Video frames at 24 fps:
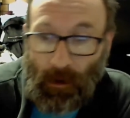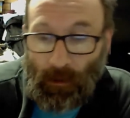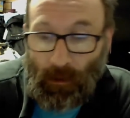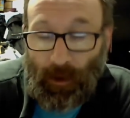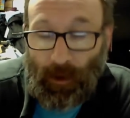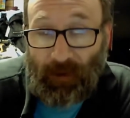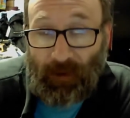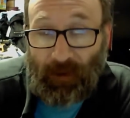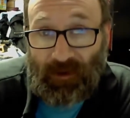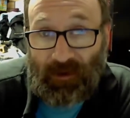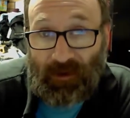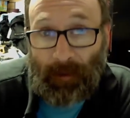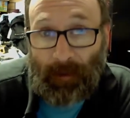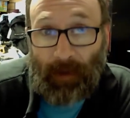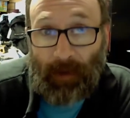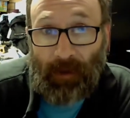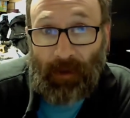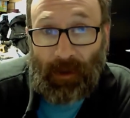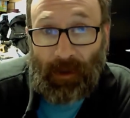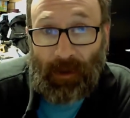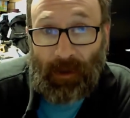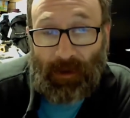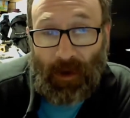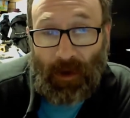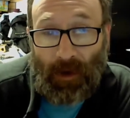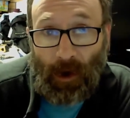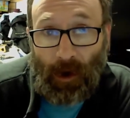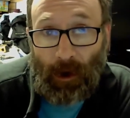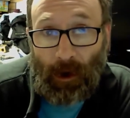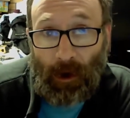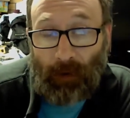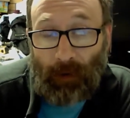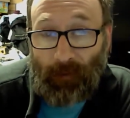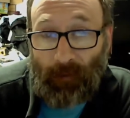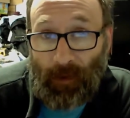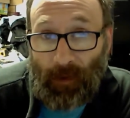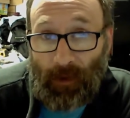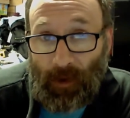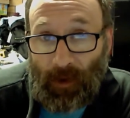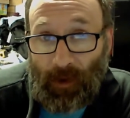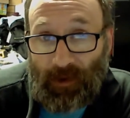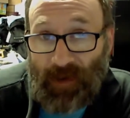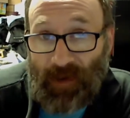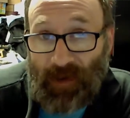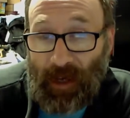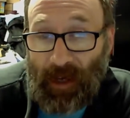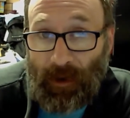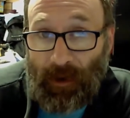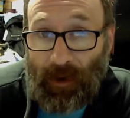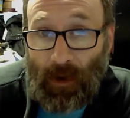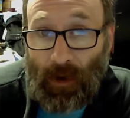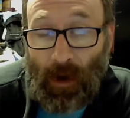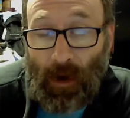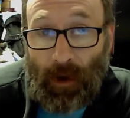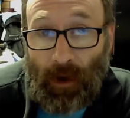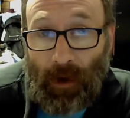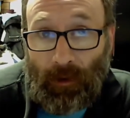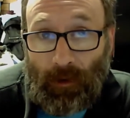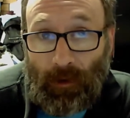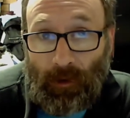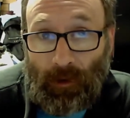when you've spent the entire of Thursday night